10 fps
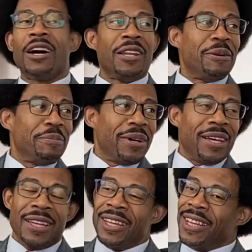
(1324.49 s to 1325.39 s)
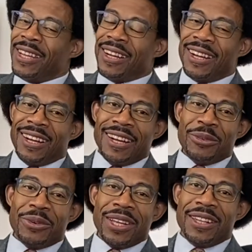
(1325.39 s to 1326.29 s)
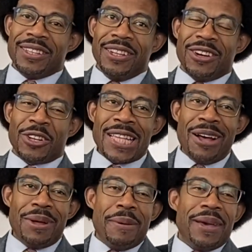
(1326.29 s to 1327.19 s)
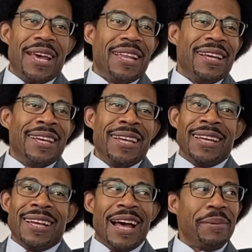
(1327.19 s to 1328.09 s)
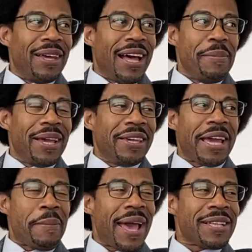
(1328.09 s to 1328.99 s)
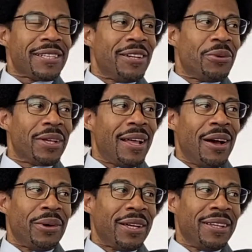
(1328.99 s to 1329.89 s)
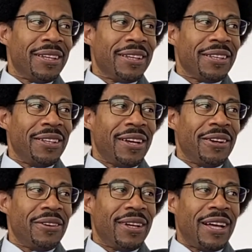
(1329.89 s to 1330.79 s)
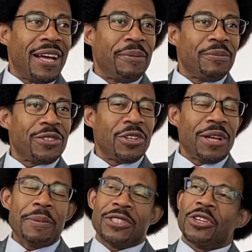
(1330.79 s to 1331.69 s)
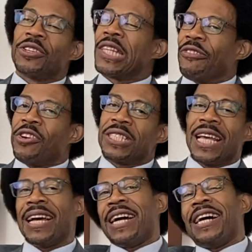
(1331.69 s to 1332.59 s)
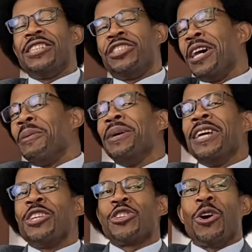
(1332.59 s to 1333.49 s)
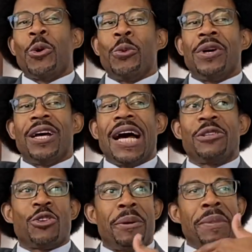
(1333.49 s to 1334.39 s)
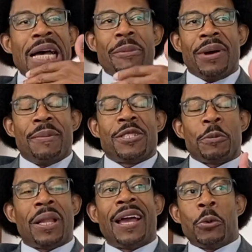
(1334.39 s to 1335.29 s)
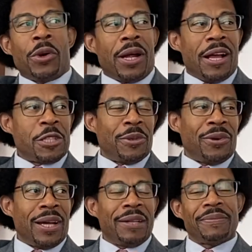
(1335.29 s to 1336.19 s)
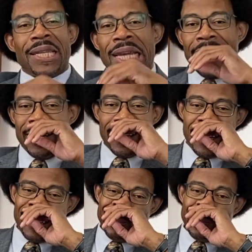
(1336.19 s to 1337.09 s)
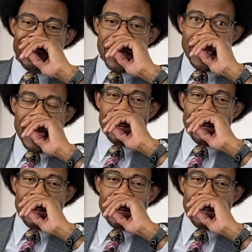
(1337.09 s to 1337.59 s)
call them, but uh, when you know, because I, I, I met, you guys get used to anything. I met, like I met Camp Hansen in Okinawa. You Is know? Right? Um, so I mean, so the first I, I jump. So okay. uh, so I'm, I'm, I'm a supply warehouseman, right? And um, I